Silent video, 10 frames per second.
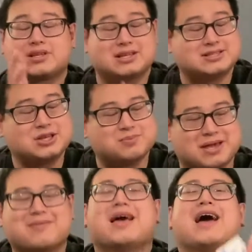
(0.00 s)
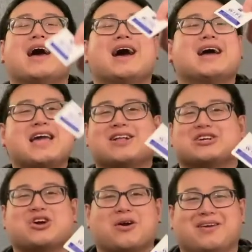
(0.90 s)
excuse me,
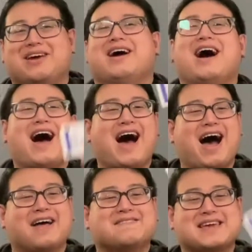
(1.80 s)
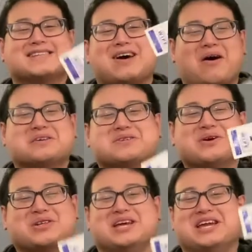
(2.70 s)
English hard. These also
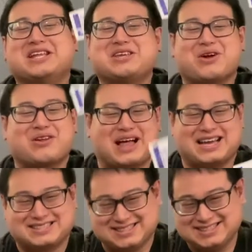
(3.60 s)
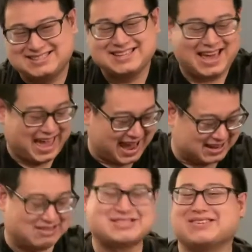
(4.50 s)
clean your glasses and
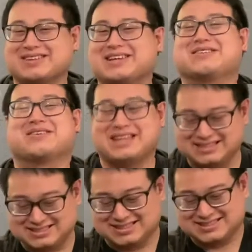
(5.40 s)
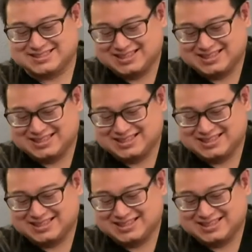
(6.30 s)
also clean your lenses.